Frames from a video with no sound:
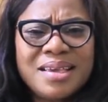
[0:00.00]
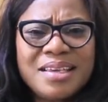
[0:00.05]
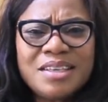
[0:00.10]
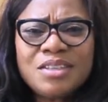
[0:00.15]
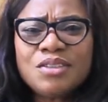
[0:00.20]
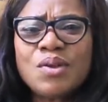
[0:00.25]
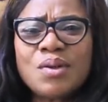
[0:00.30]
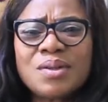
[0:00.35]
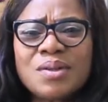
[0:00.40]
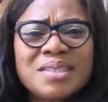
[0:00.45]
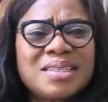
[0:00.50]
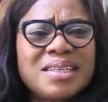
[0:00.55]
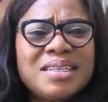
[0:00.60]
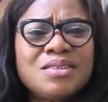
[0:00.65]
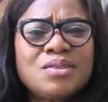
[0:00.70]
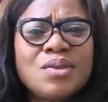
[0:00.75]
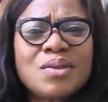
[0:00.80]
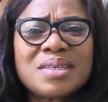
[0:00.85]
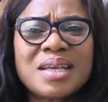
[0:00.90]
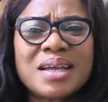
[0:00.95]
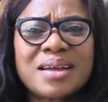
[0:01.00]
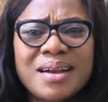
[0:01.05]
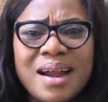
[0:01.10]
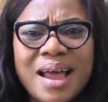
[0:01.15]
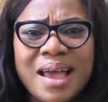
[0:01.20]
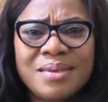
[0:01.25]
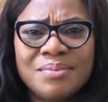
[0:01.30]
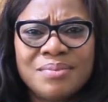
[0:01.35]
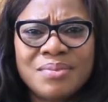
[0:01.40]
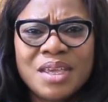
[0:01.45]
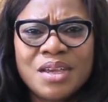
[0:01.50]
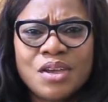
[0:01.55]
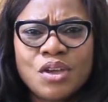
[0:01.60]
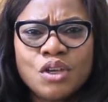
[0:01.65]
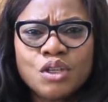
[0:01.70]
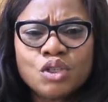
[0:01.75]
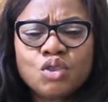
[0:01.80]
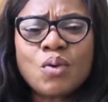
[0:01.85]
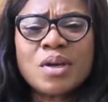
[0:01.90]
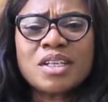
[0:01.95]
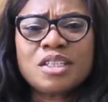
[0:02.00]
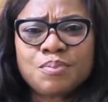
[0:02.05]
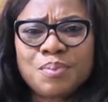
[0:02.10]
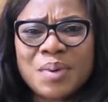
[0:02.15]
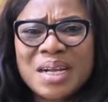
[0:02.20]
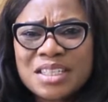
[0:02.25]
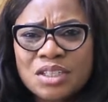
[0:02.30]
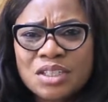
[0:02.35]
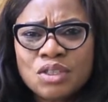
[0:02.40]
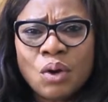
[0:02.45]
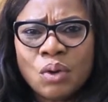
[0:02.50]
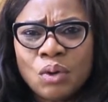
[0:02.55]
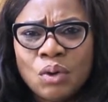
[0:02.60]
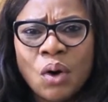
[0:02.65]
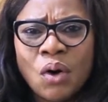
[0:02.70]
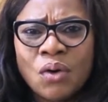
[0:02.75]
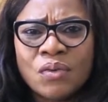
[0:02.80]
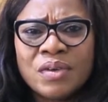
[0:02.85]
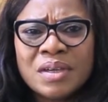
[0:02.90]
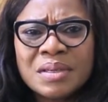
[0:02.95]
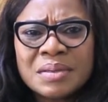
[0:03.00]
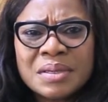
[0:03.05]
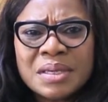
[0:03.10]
It's not a crime to express your love.